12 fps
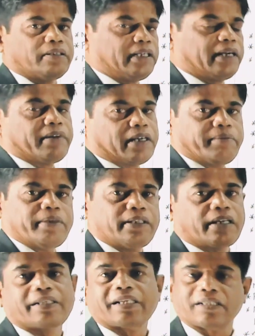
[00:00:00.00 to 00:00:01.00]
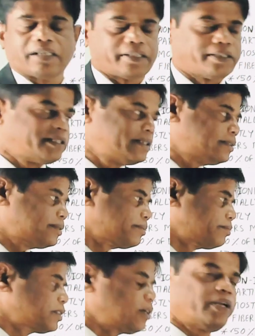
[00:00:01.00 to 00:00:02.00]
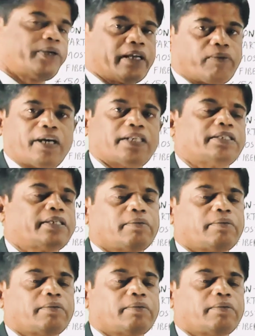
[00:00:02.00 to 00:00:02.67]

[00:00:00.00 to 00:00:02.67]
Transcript: That will come in the textile testings. Or you can watch